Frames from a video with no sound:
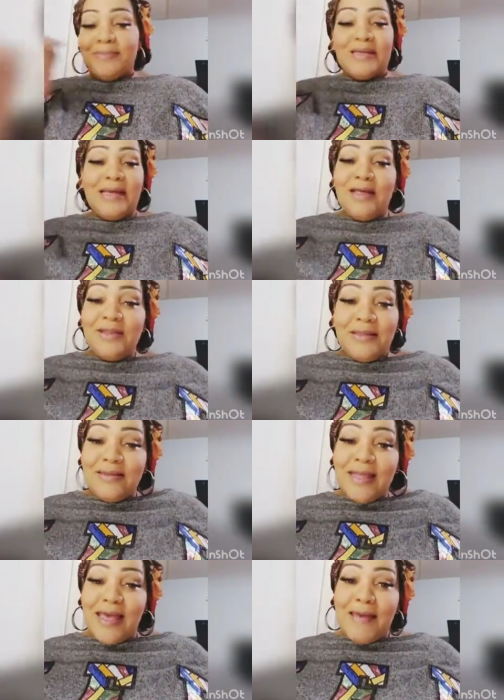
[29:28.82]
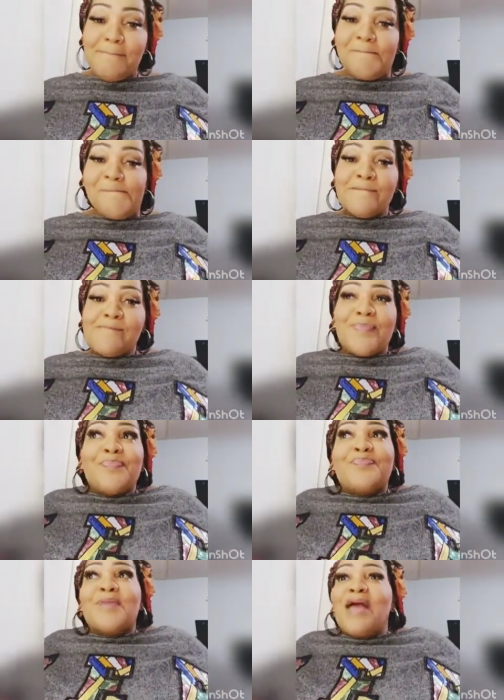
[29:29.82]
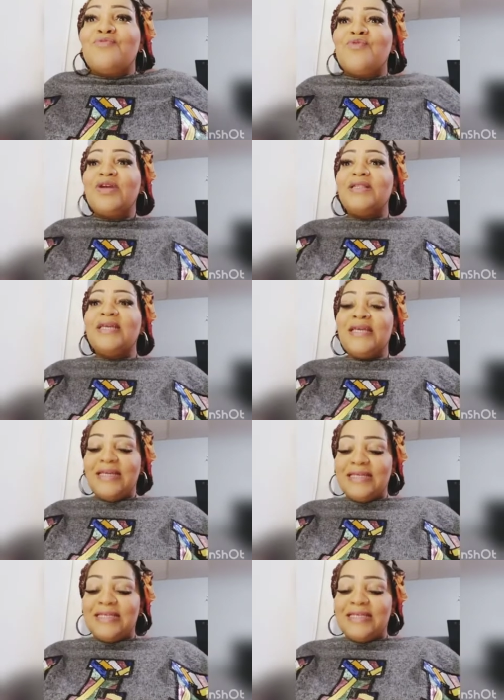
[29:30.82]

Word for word: but other than that, I really